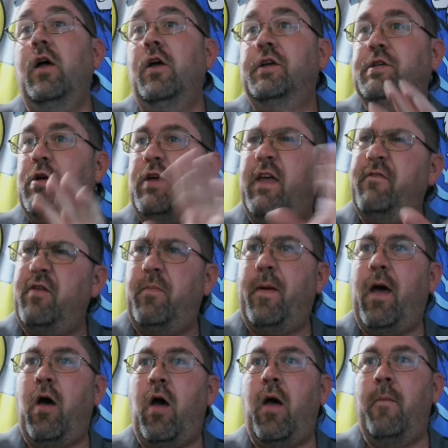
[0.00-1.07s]
So give it
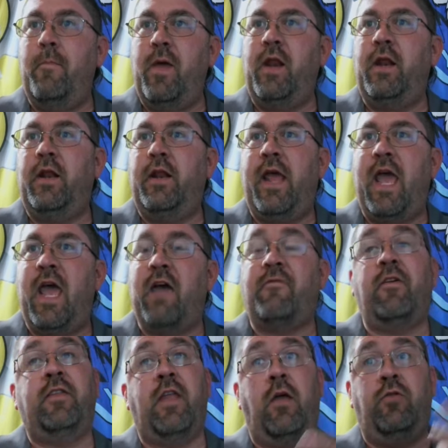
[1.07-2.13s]
about a minute and a half
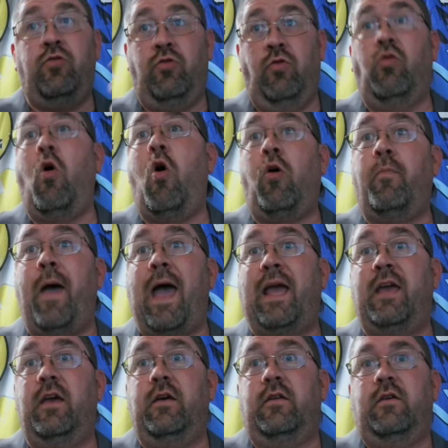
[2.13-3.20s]
and then log back in.